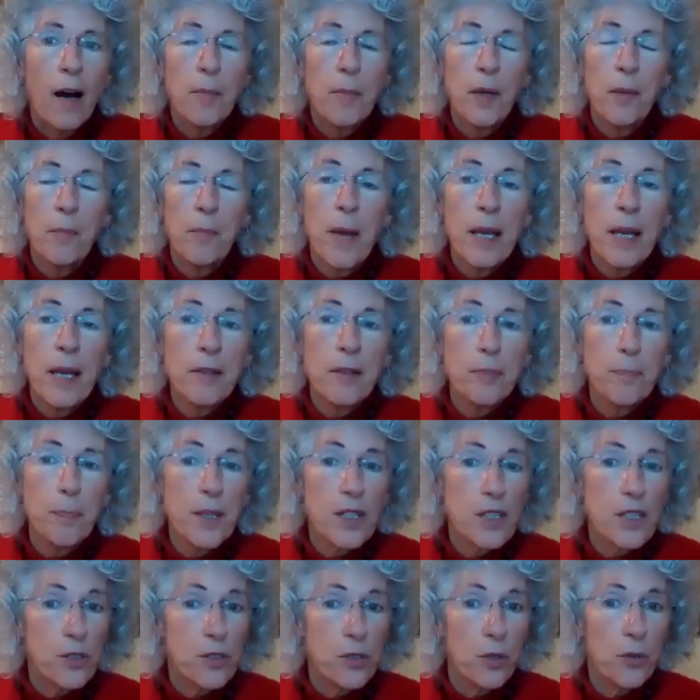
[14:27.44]
It may
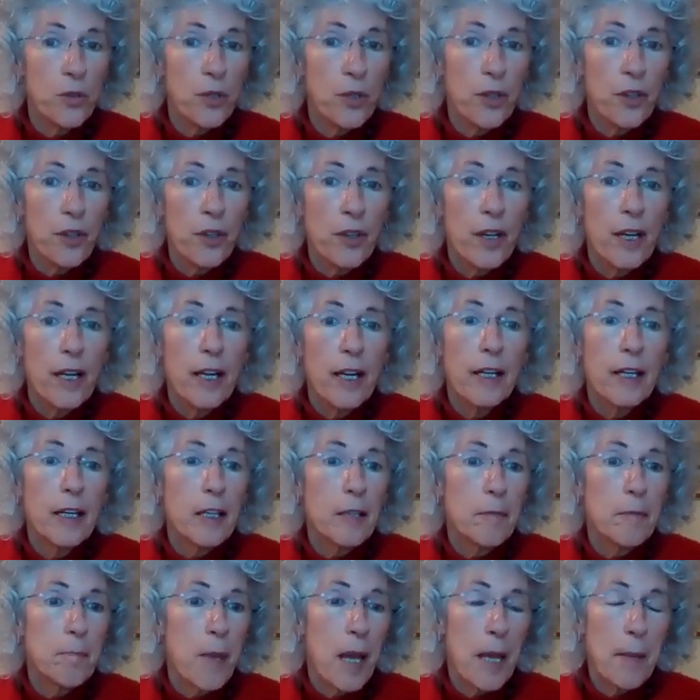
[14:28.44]
be sooner,
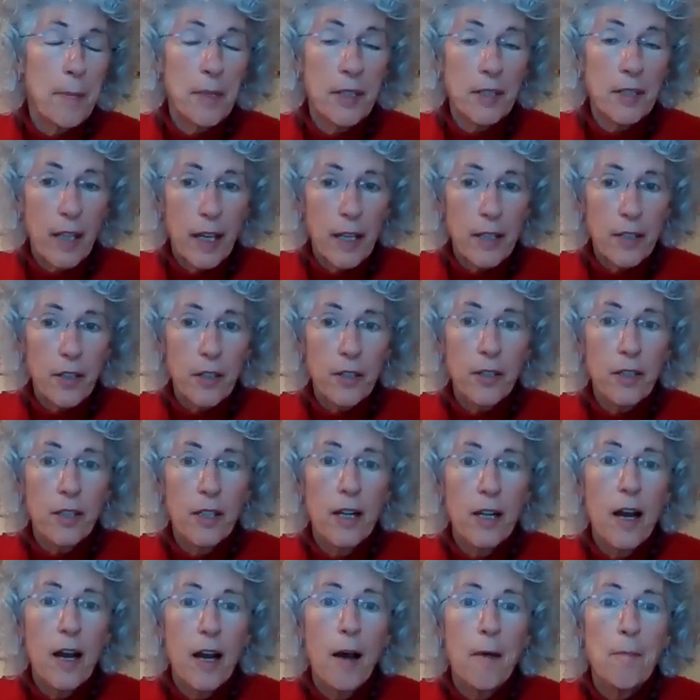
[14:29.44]
it may be later,
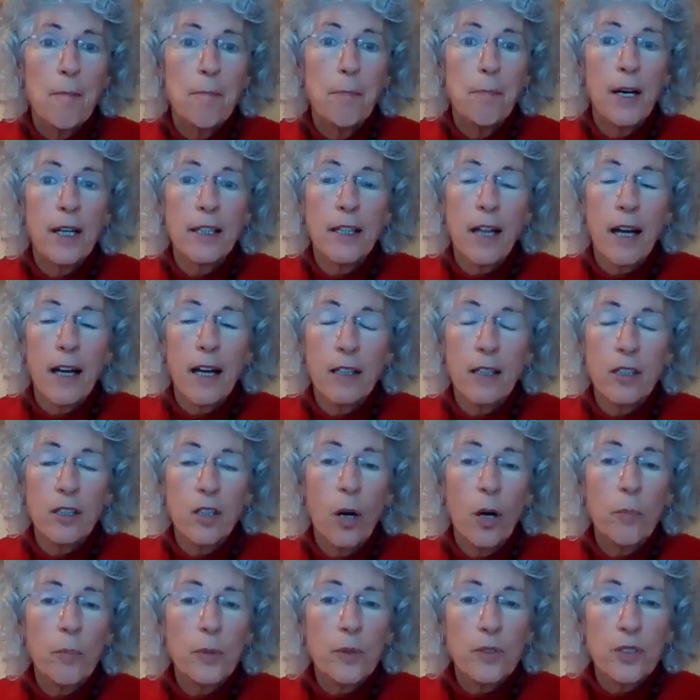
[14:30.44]
but I can
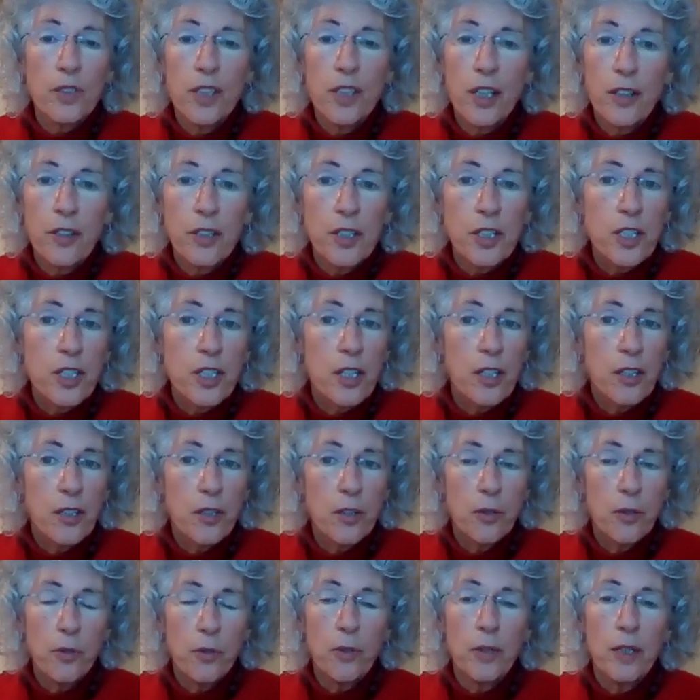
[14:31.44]
almost guarantee
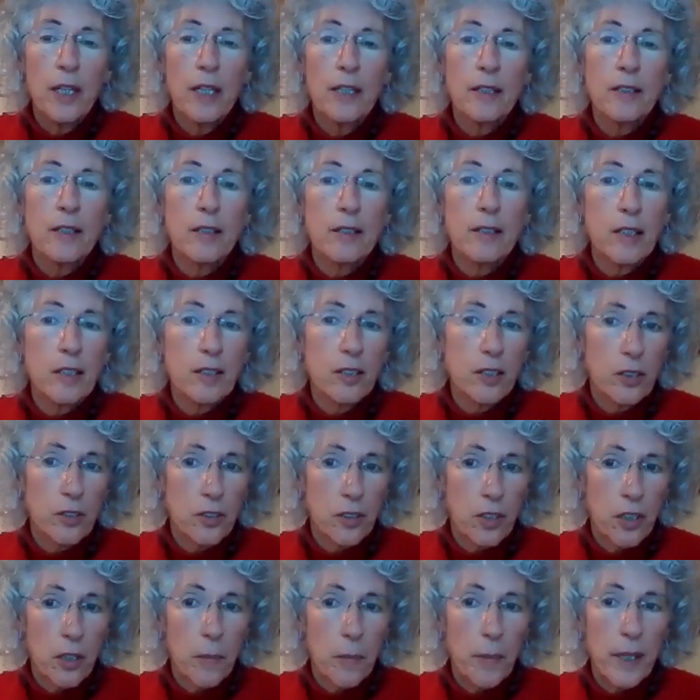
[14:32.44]
you that this is
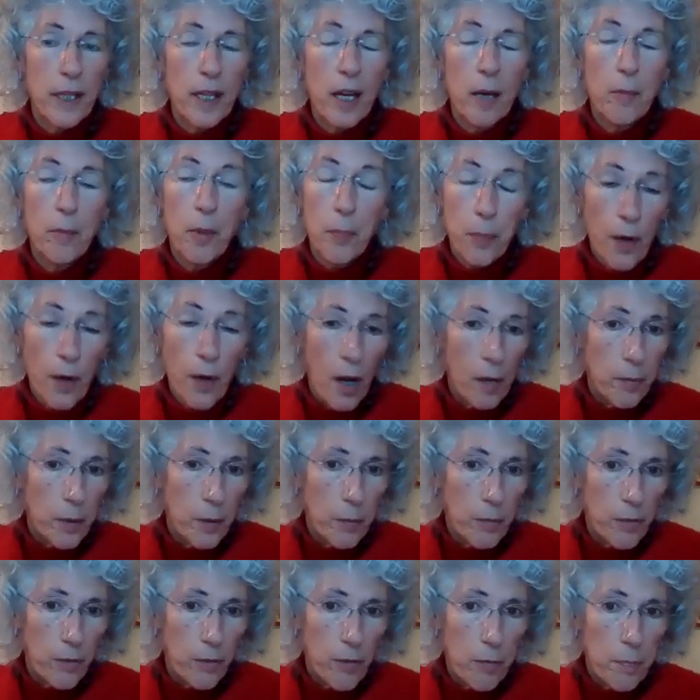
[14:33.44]
going to become a
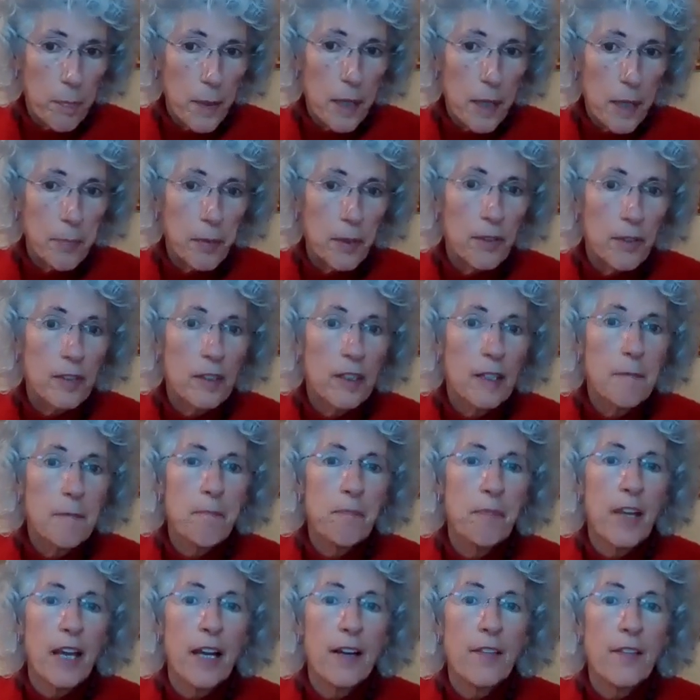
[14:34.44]
problem for people.
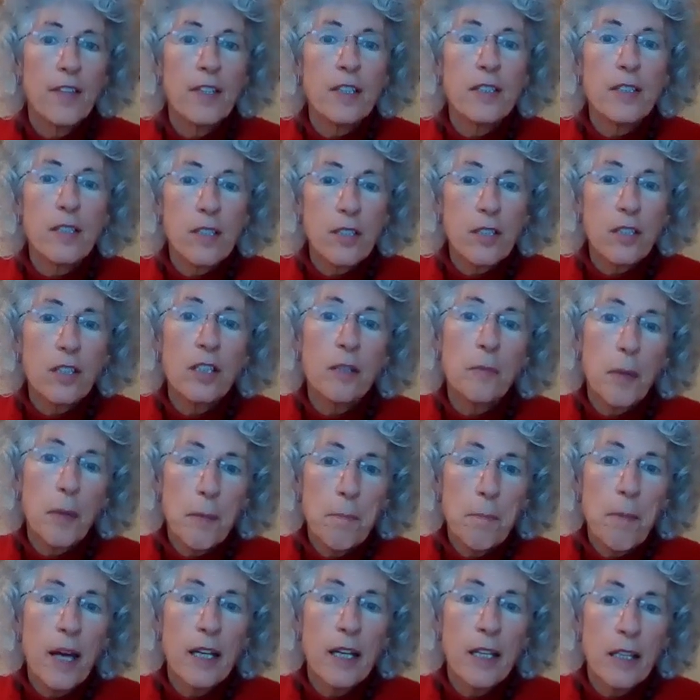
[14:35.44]
And this is going to
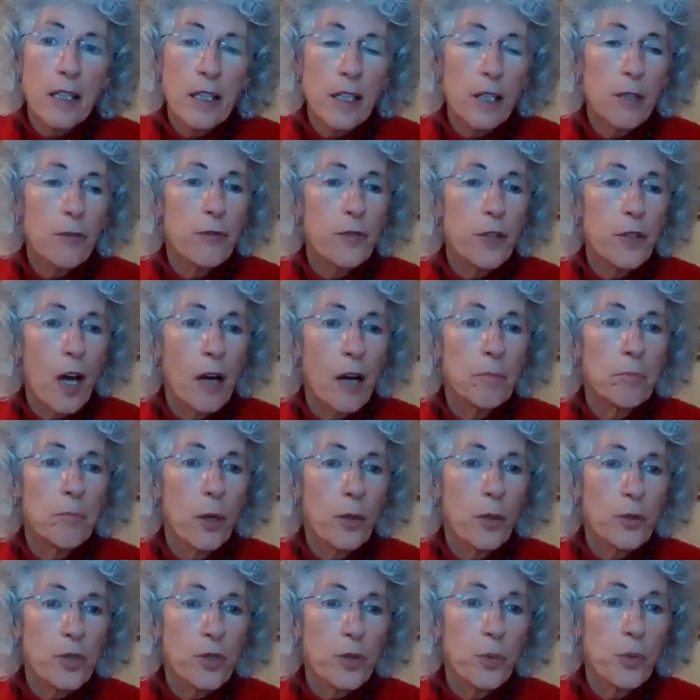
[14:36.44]
be many, if not
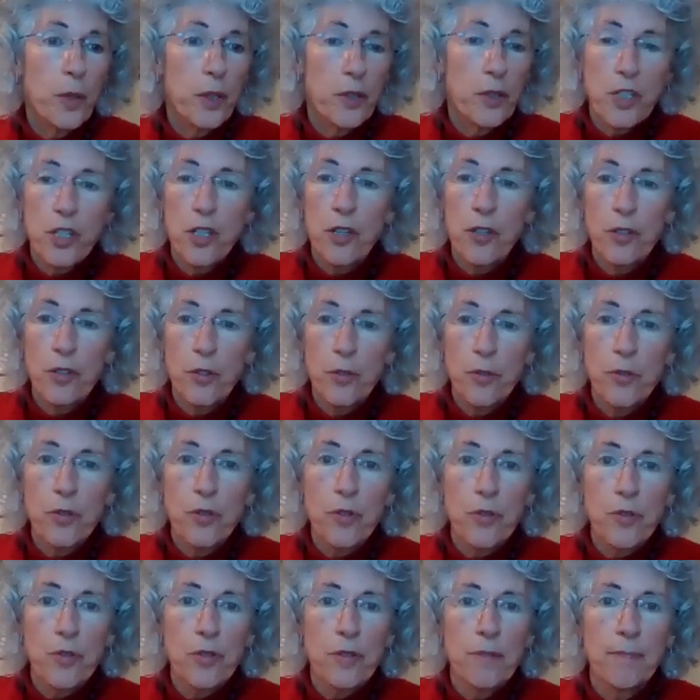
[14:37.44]
most, wheelchair
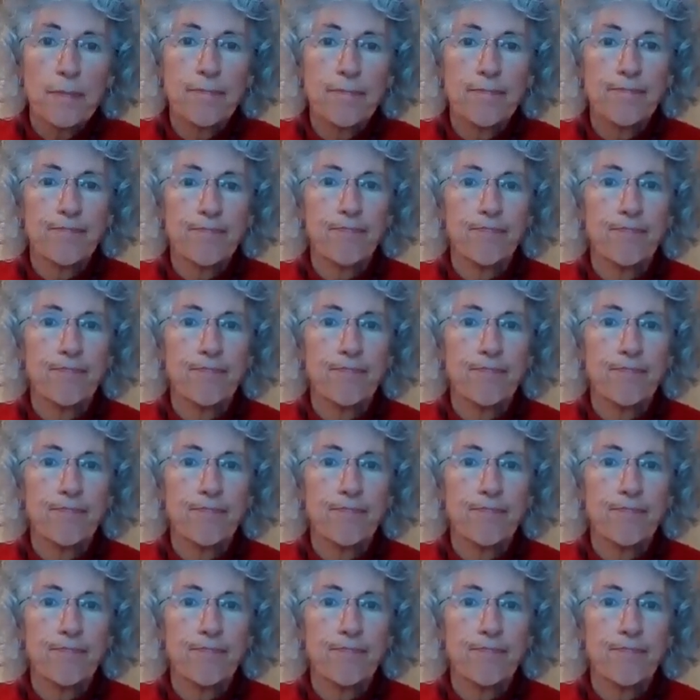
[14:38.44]
users.